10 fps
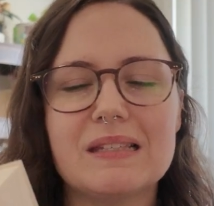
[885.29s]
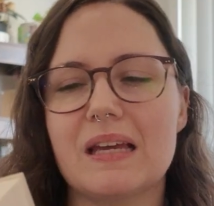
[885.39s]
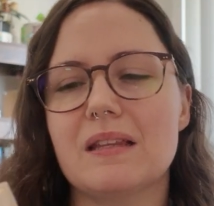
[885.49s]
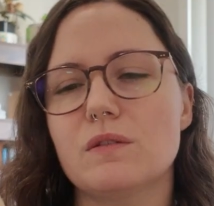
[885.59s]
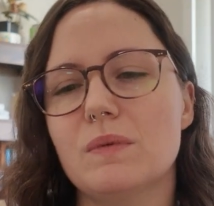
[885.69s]

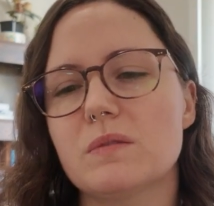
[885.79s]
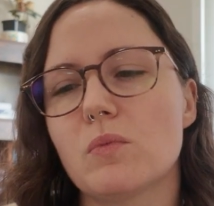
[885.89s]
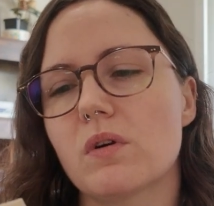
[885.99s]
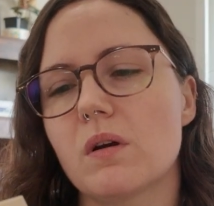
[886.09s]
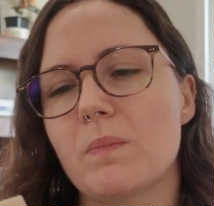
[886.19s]
And this one's
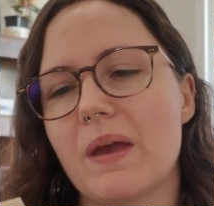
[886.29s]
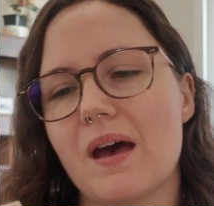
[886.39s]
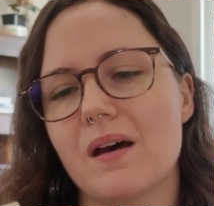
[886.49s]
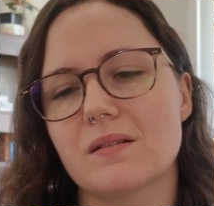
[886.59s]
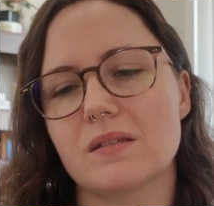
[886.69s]
more
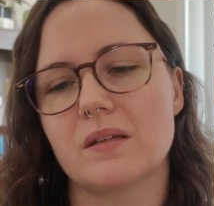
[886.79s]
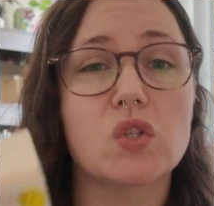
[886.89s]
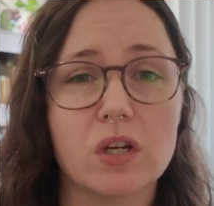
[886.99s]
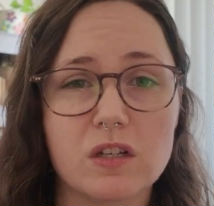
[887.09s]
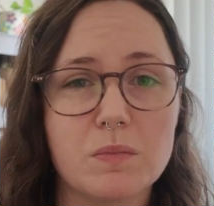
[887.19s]
about
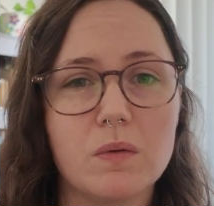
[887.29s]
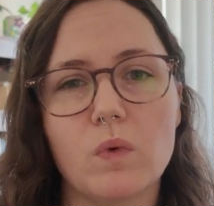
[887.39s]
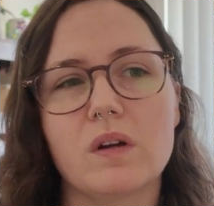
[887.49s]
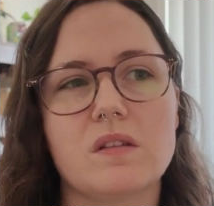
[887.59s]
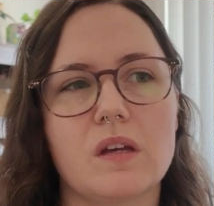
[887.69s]
judgment,
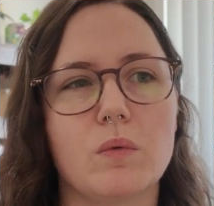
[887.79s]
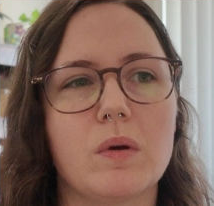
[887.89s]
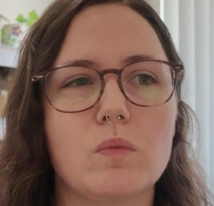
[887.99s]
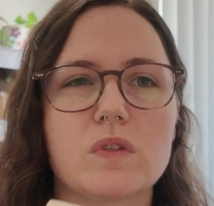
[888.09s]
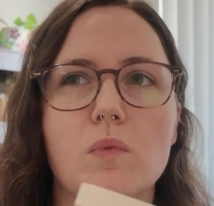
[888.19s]
whereas the other
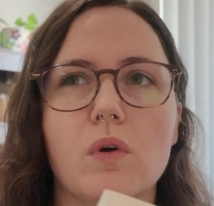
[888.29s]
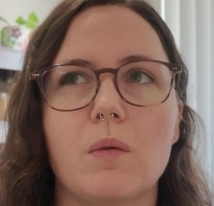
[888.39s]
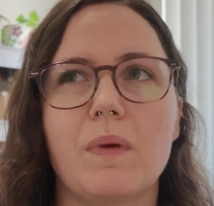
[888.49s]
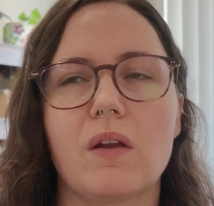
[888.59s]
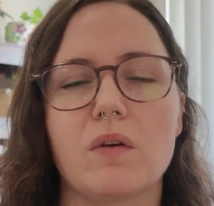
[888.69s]
one was more
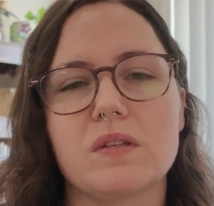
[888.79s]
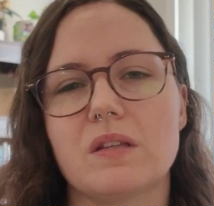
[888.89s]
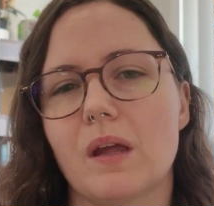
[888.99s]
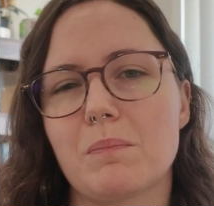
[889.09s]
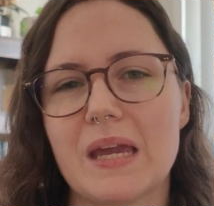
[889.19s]
about obviously
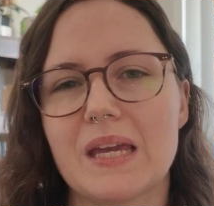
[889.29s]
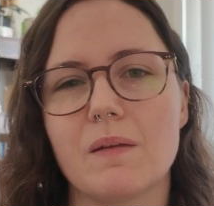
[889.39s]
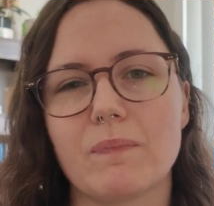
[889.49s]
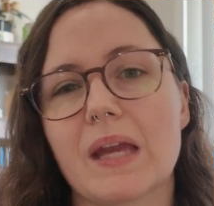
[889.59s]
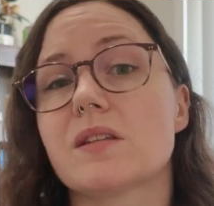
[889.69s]
like
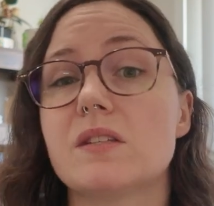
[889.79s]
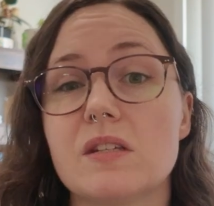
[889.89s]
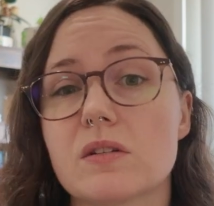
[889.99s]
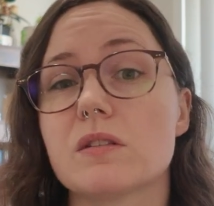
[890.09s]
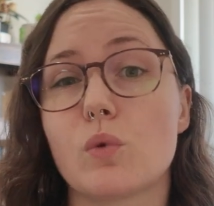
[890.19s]
making like
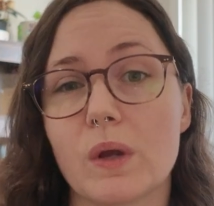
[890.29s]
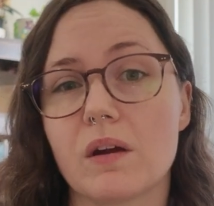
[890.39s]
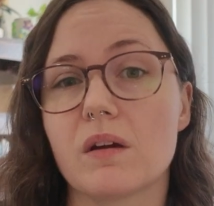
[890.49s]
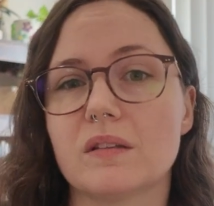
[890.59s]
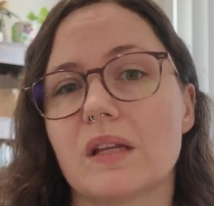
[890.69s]
decisions
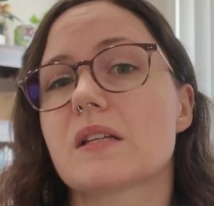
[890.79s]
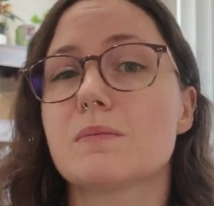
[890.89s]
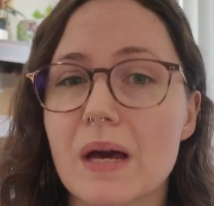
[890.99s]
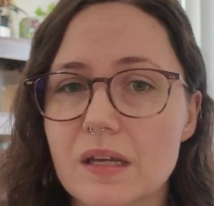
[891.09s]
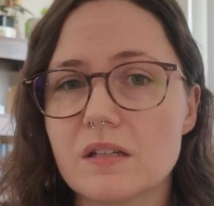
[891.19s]
quicker and like
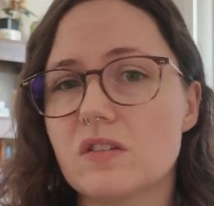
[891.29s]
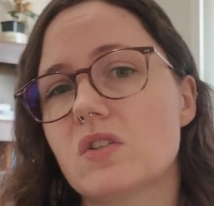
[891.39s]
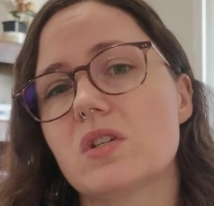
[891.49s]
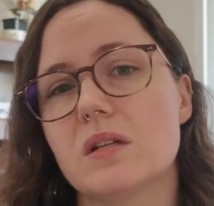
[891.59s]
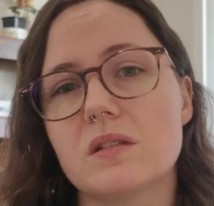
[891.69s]
smarter
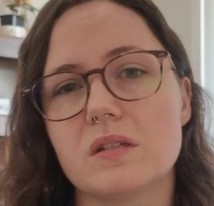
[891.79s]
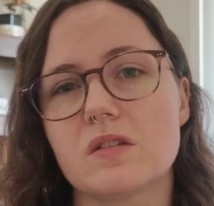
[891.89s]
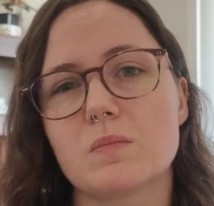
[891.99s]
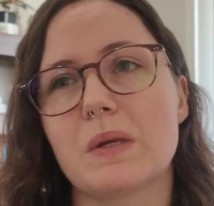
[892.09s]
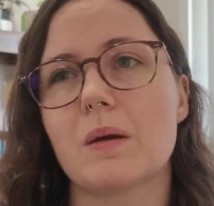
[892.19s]
decisions and
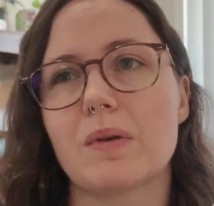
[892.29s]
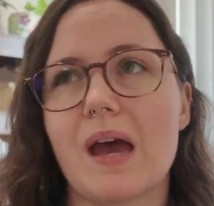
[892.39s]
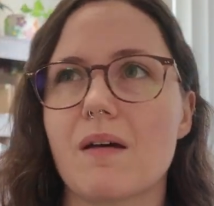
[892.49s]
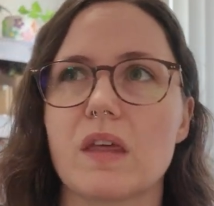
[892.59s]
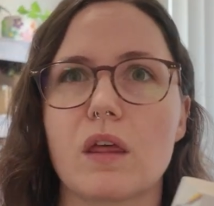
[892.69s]
just being able to
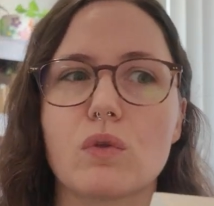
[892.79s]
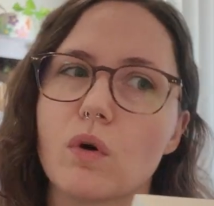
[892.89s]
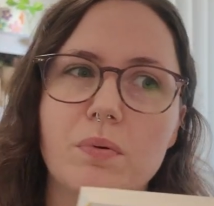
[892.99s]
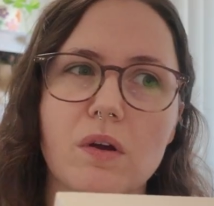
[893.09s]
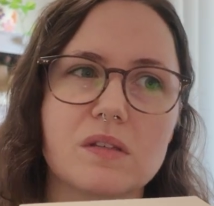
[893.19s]
have that
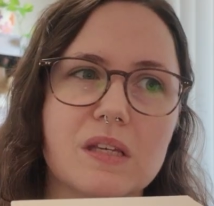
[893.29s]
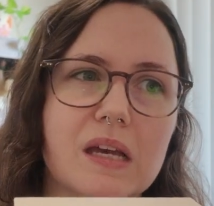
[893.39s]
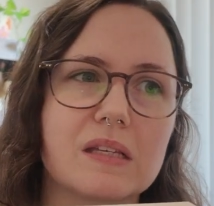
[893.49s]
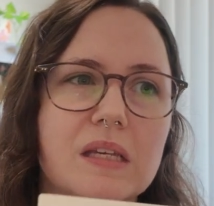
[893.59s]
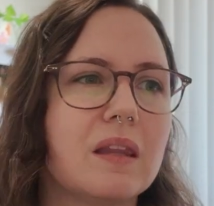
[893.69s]
thought
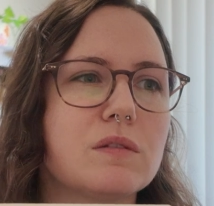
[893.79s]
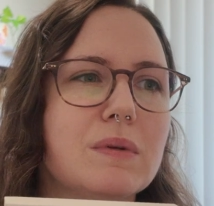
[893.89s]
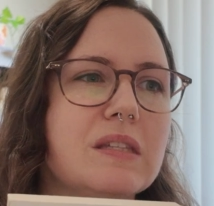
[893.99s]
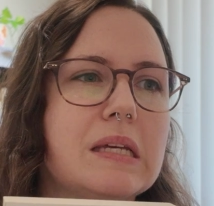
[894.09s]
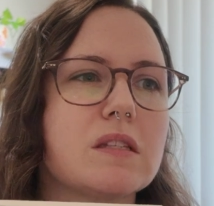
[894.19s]
process. This
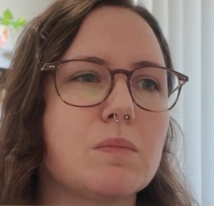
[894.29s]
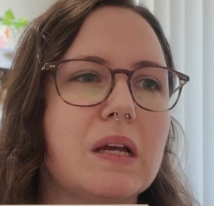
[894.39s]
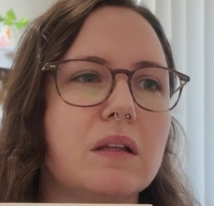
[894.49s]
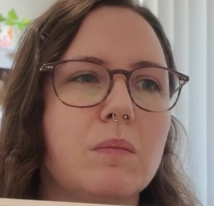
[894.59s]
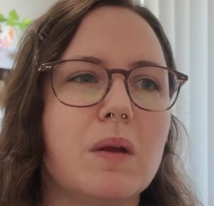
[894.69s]
one seems to be
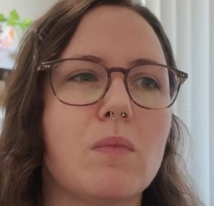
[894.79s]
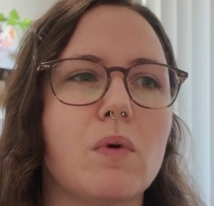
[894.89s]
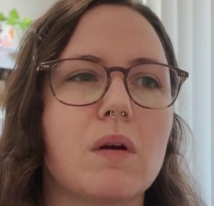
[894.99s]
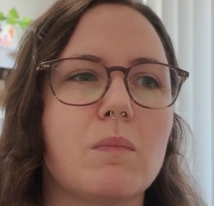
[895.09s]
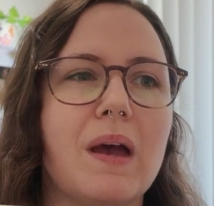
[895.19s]
a little bit
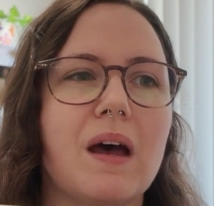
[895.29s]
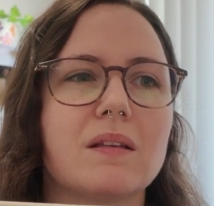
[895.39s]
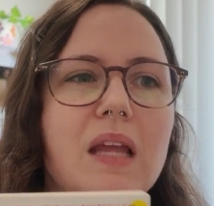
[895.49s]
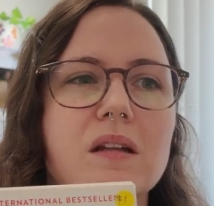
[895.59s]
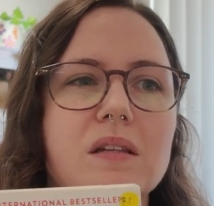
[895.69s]
more about
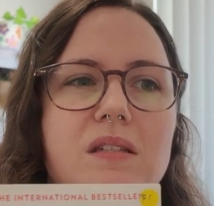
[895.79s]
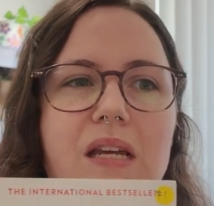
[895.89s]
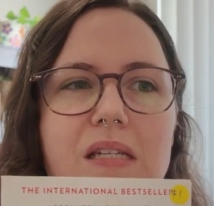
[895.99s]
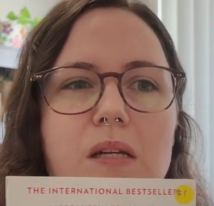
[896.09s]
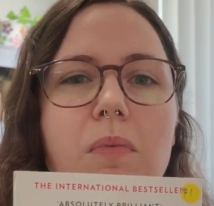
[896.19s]
the
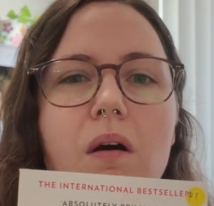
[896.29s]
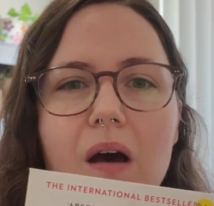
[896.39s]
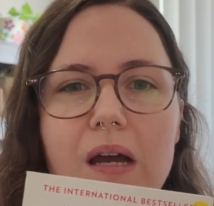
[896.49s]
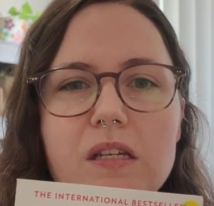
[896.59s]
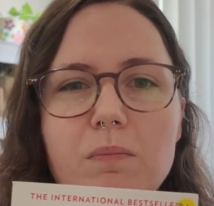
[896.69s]
understanding
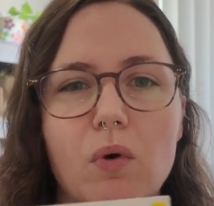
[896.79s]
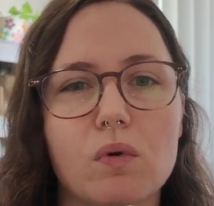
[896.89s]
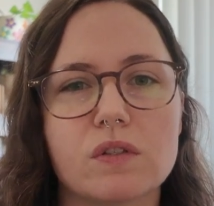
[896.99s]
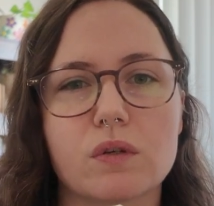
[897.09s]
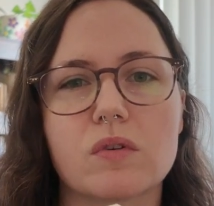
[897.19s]
behind it, but
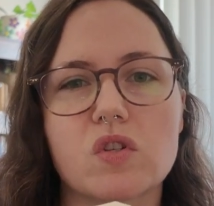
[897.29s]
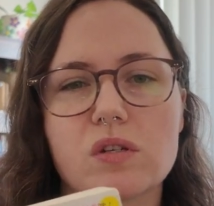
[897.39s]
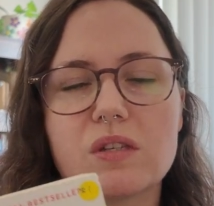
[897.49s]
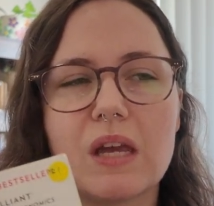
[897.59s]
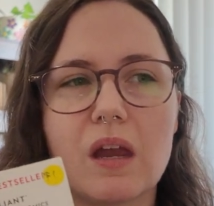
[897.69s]
also
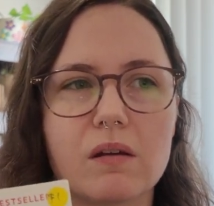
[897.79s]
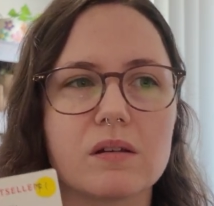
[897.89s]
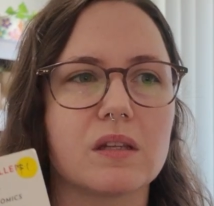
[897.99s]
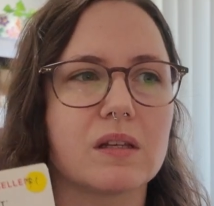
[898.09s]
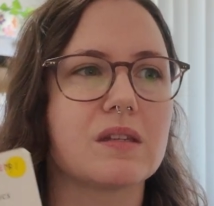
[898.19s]
reducing
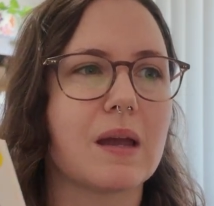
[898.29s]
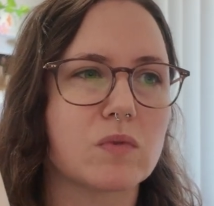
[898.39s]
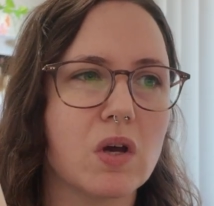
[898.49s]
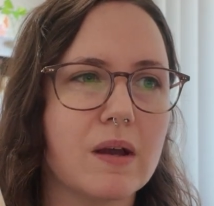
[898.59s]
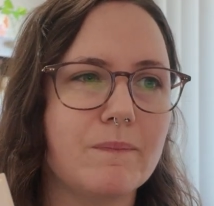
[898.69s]
errors at the same
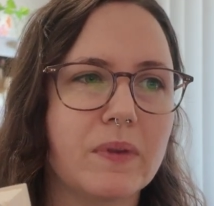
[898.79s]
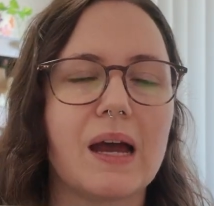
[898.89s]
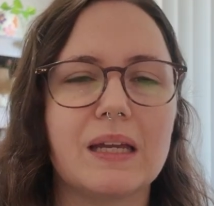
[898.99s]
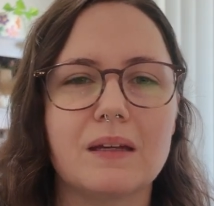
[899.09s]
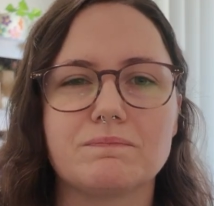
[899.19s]
time. I
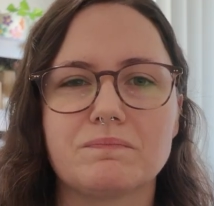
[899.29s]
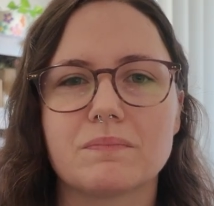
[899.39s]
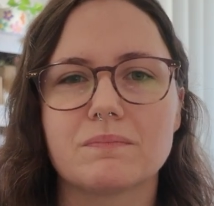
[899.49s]
get